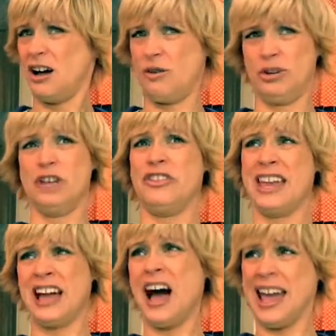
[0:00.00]
What do you
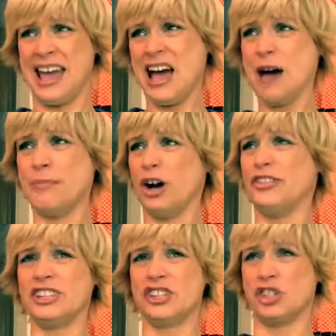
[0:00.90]
think I am,
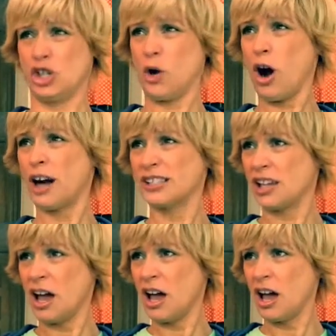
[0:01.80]
Martha
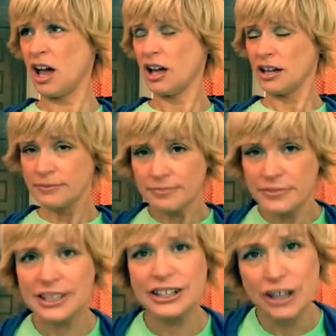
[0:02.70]
Stewart?
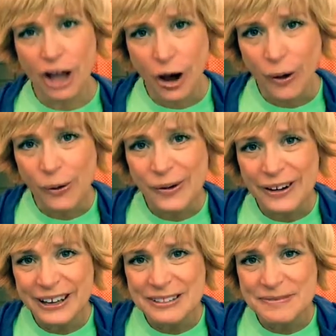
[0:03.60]
No,
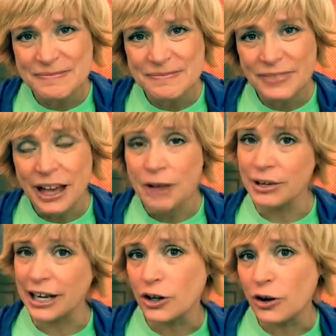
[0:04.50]

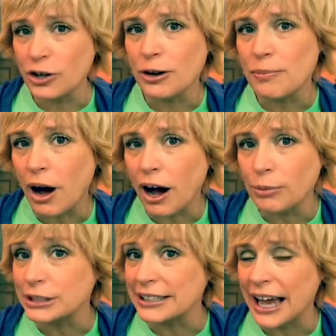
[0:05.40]
but I know you're a mom
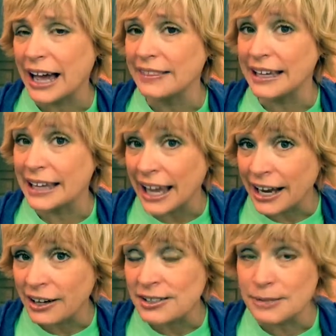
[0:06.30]
or dad that
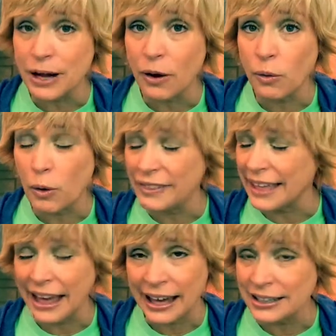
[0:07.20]
cares about what
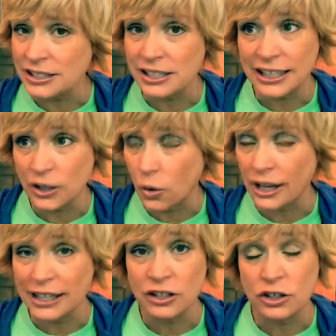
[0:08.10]
the heck is
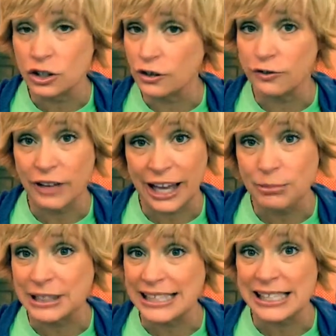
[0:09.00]
going into your
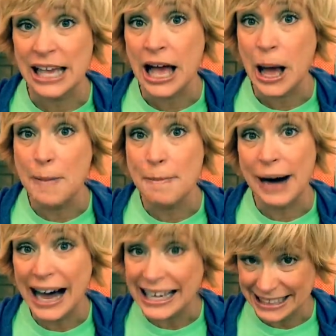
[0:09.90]
family's
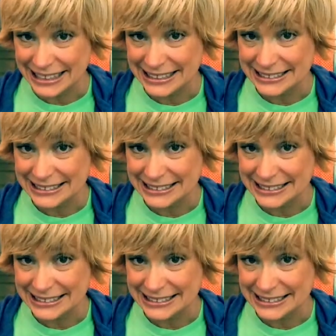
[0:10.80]
body.